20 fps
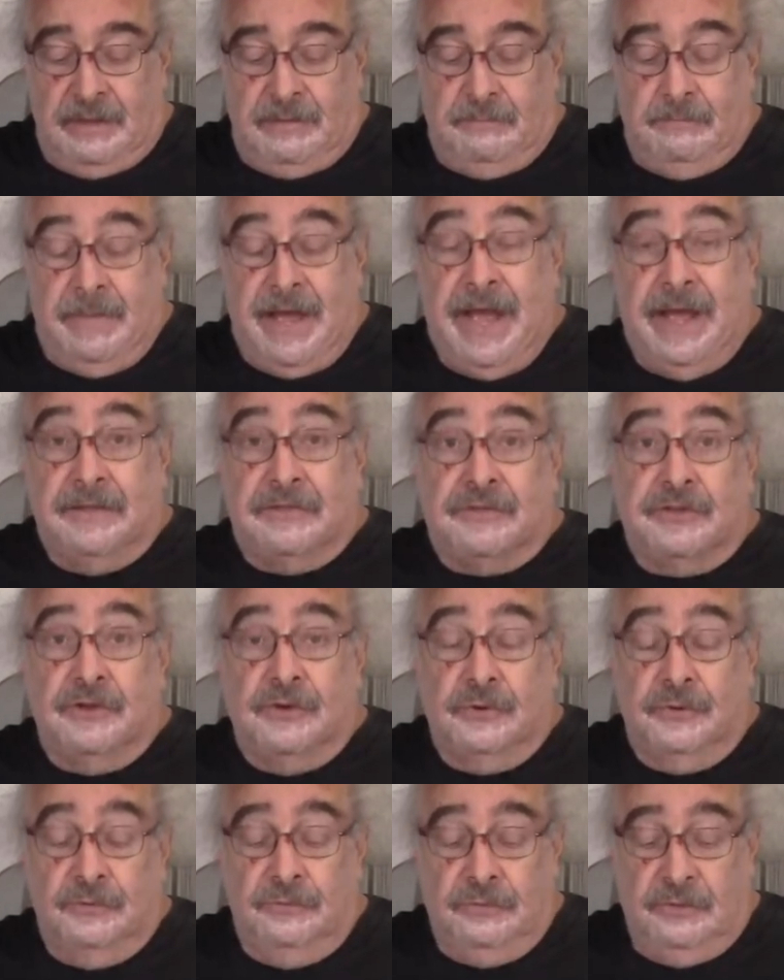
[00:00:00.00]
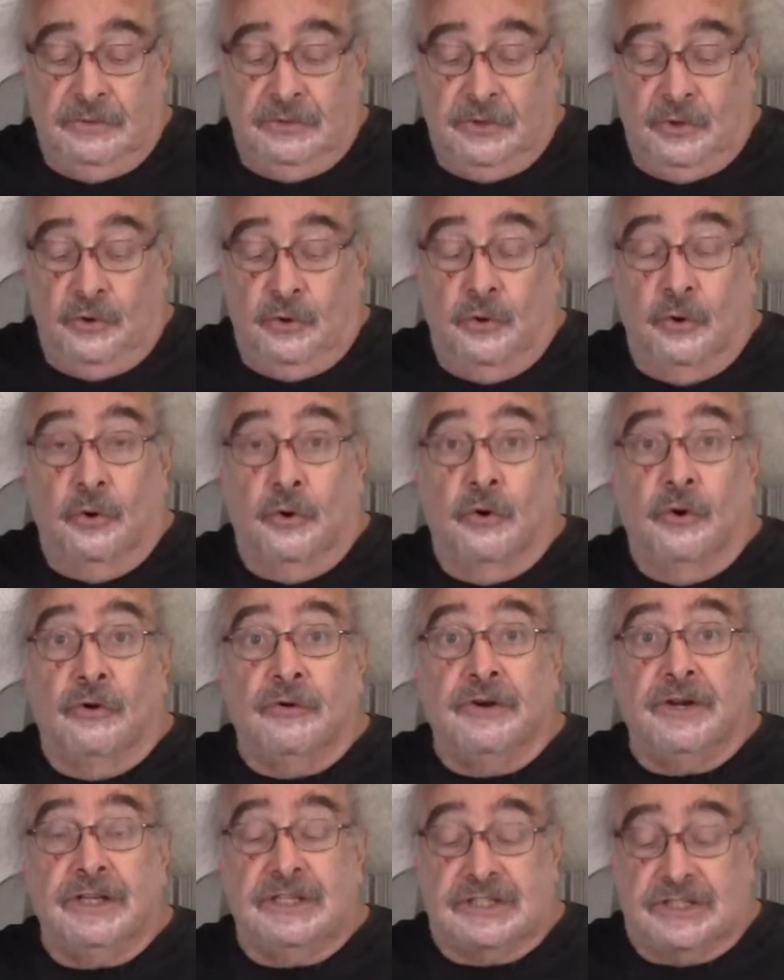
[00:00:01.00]
Matthew,
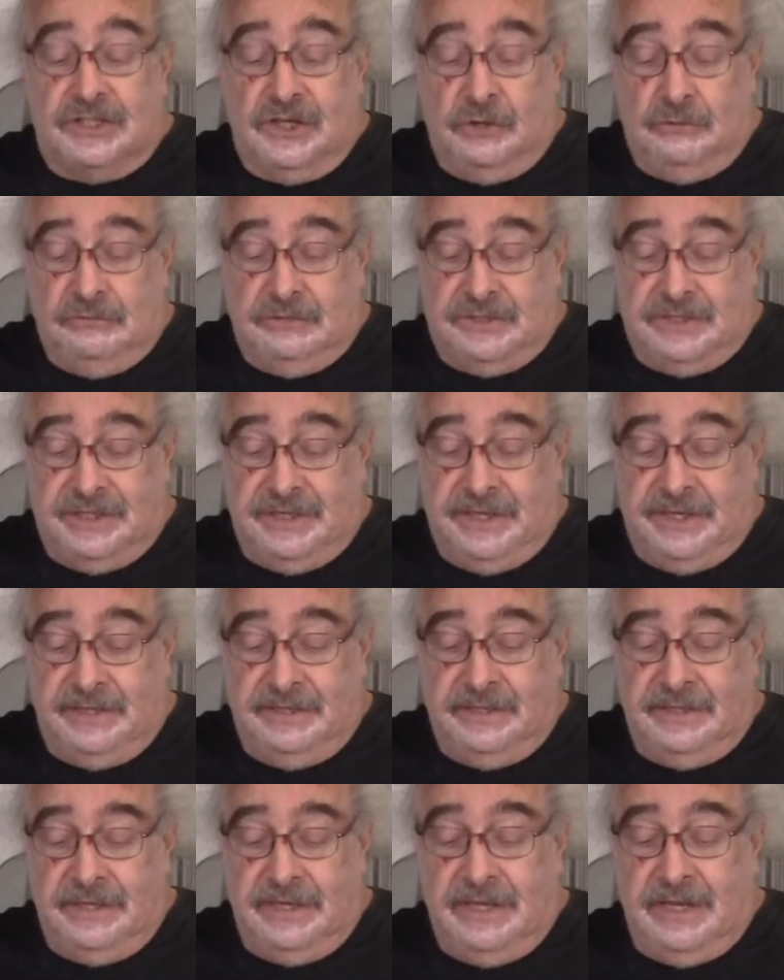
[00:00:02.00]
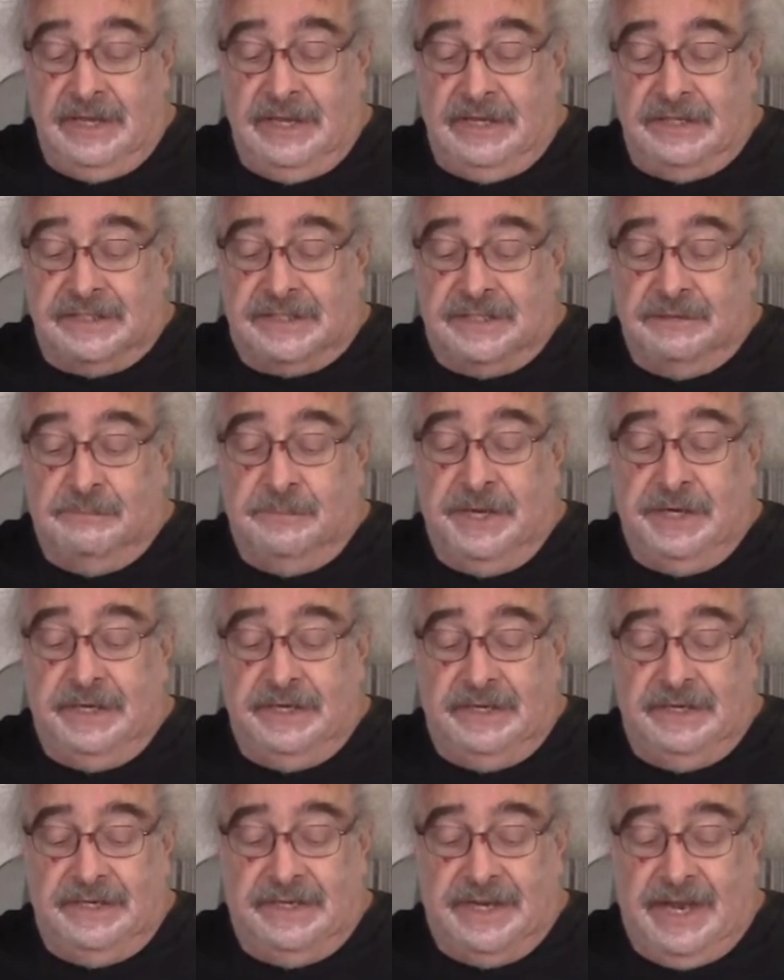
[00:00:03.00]
or an associate,
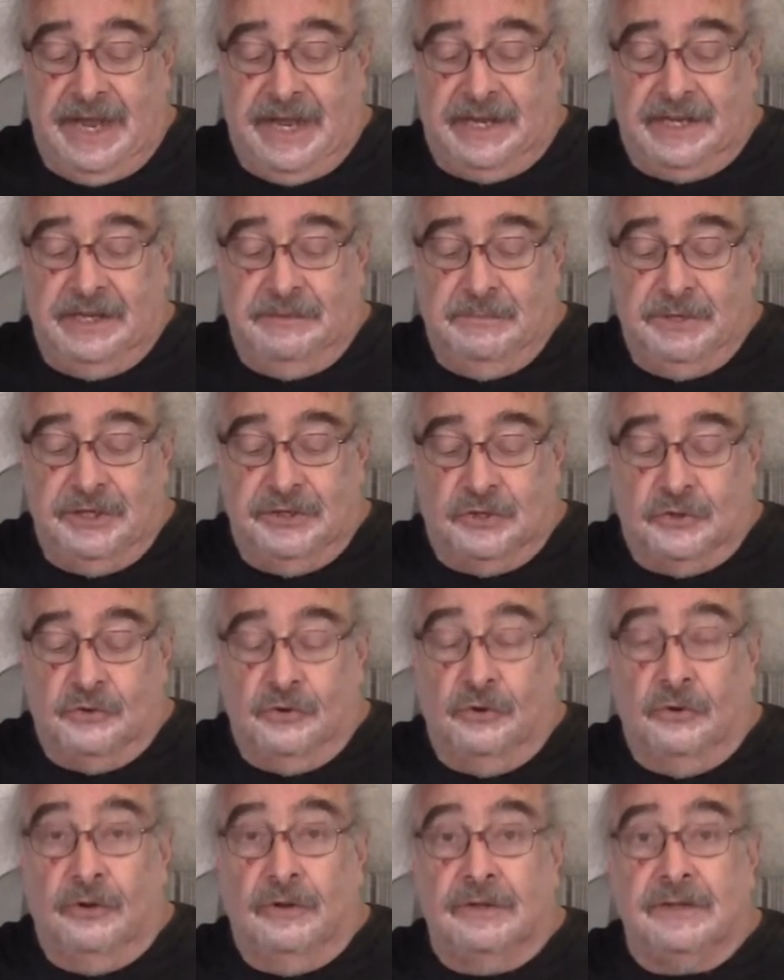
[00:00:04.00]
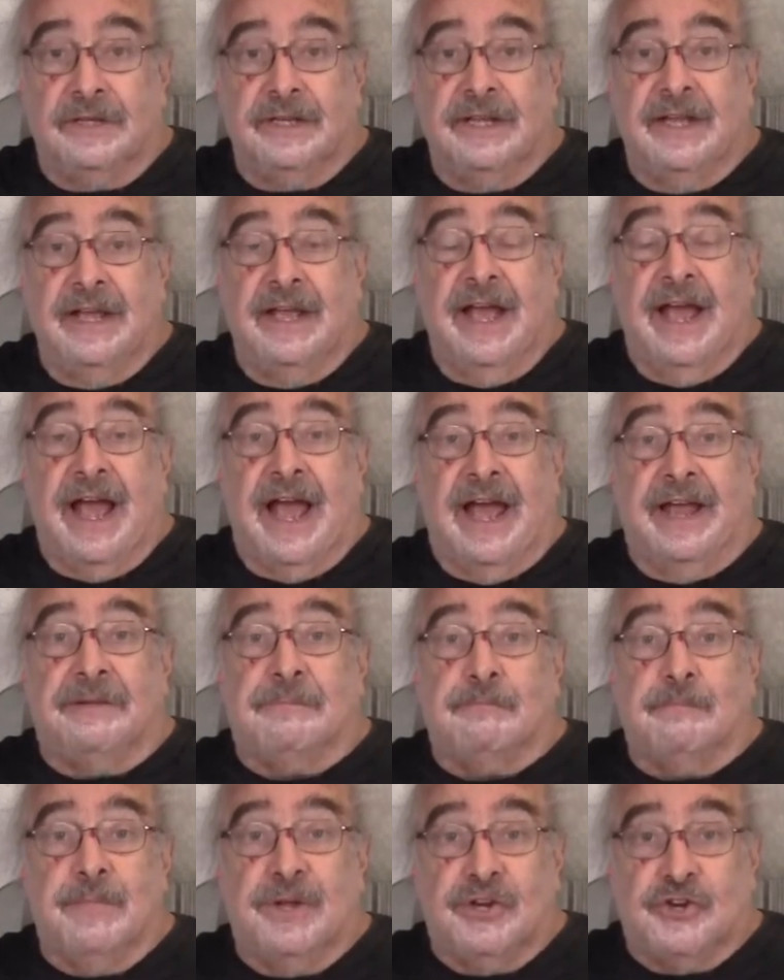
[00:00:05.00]
submitted a document called
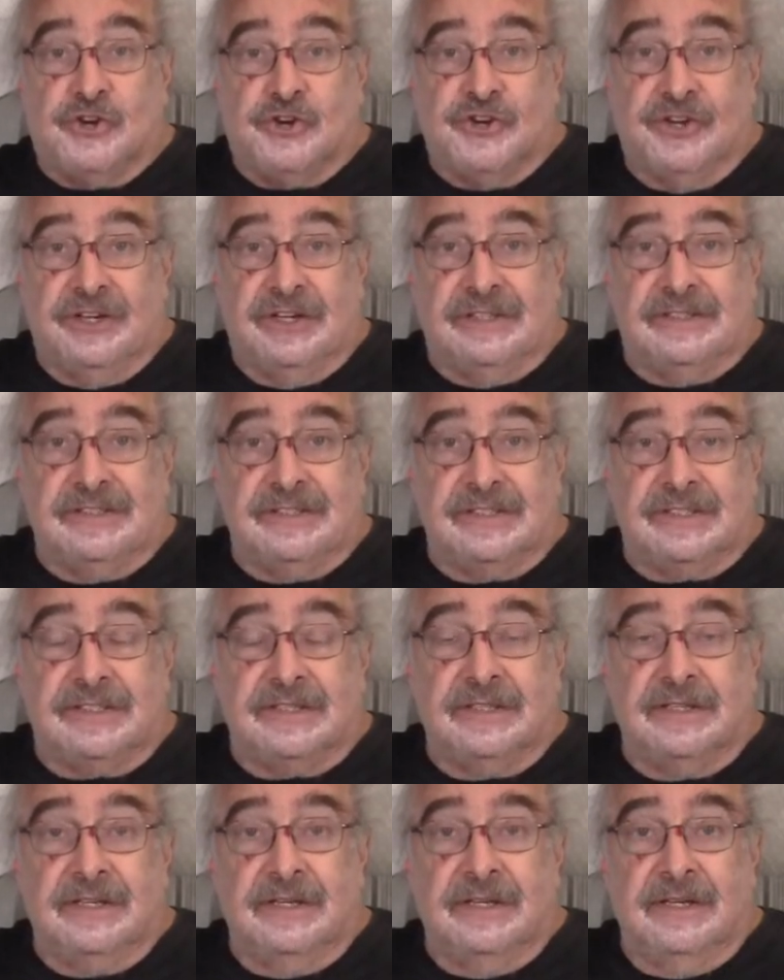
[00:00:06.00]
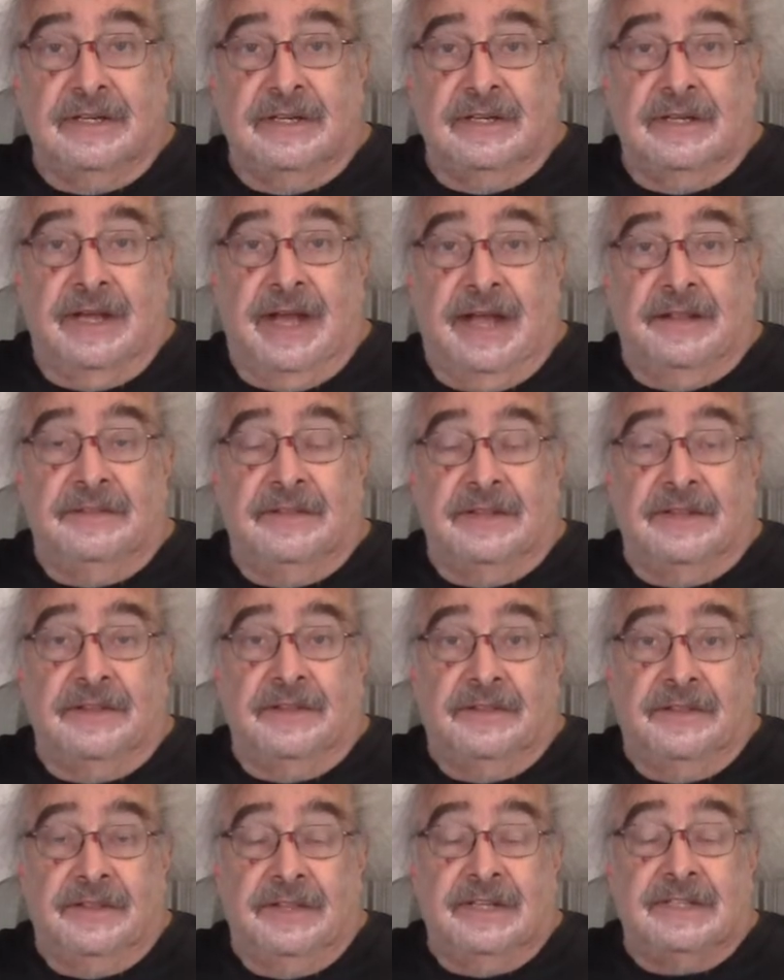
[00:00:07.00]
Admissions. And
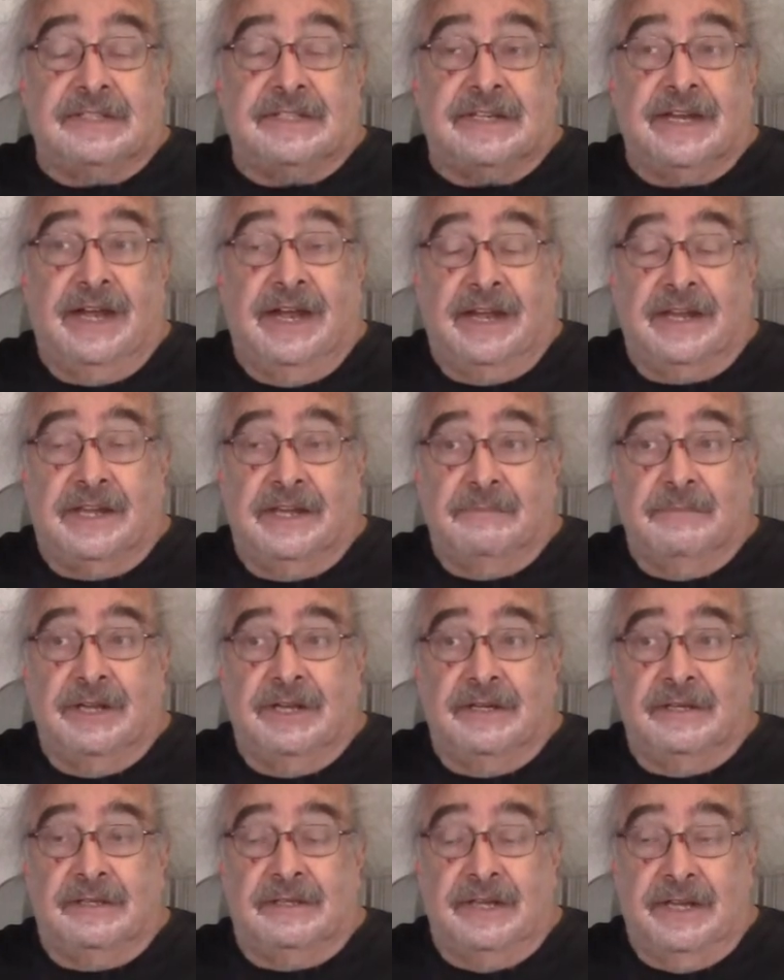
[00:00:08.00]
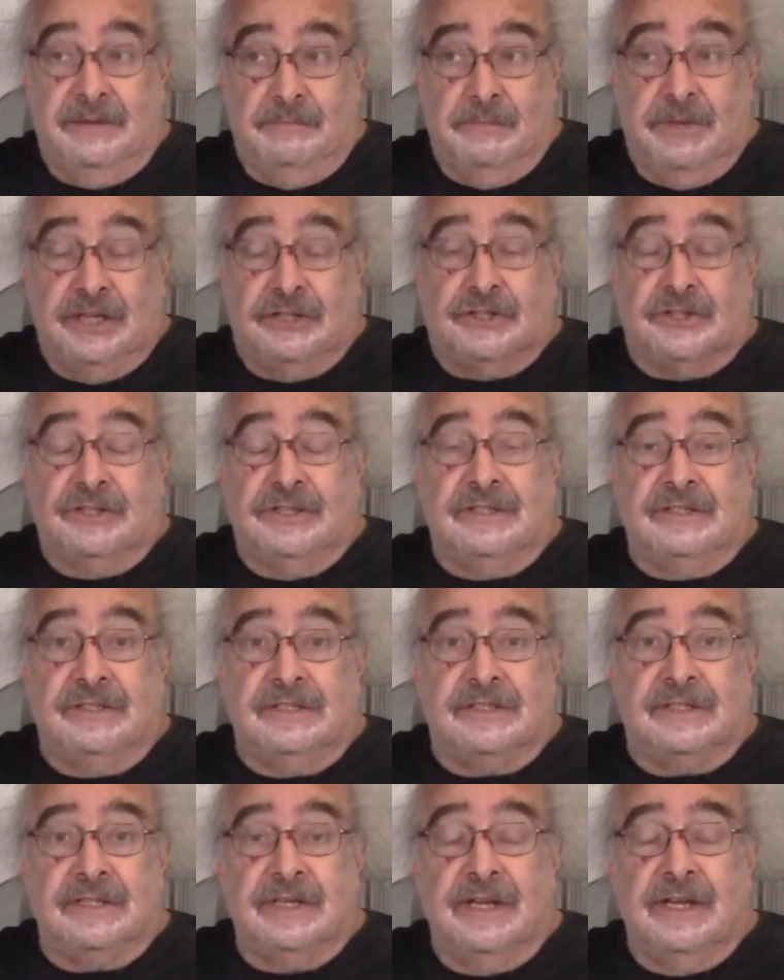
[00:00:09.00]
this document,
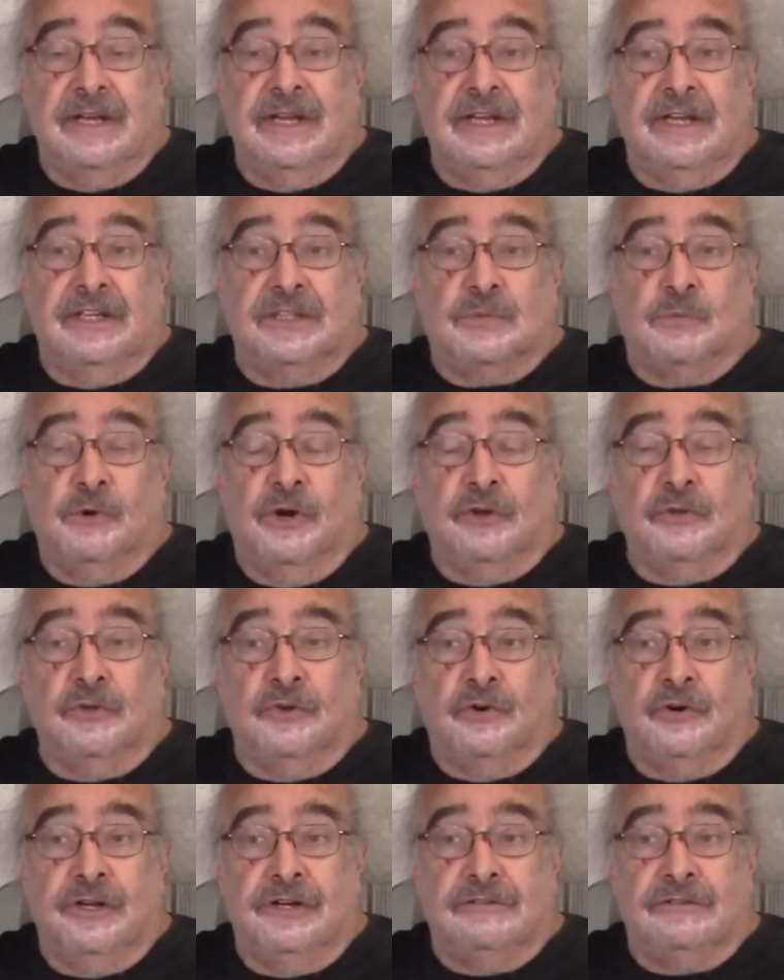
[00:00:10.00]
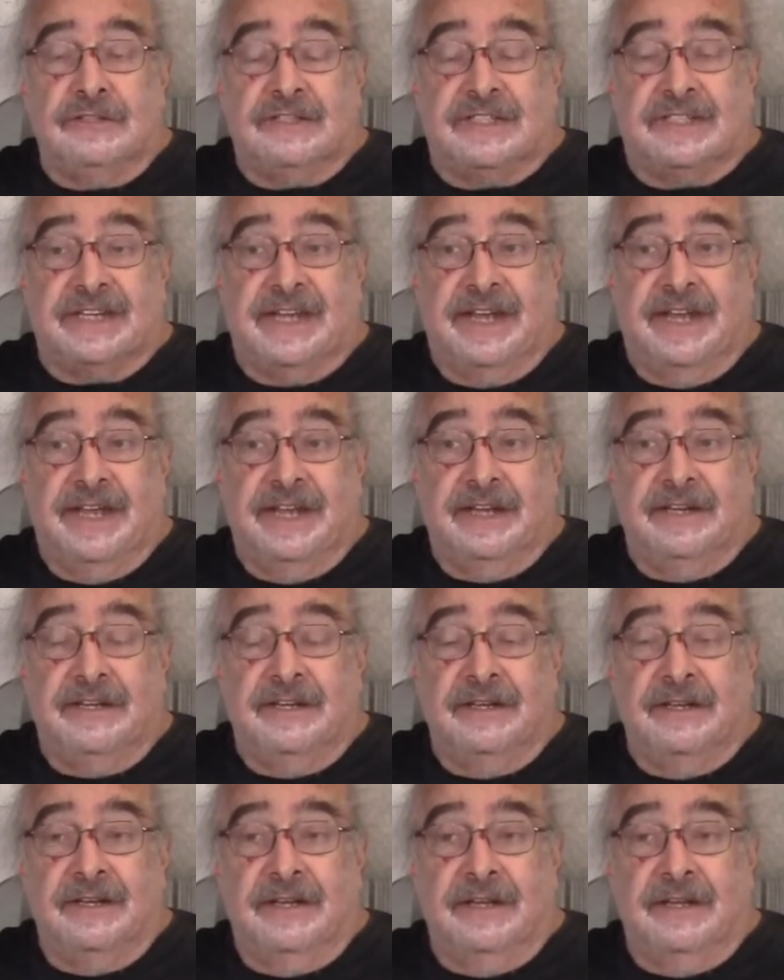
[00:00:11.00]
Admissions, is where lawyers say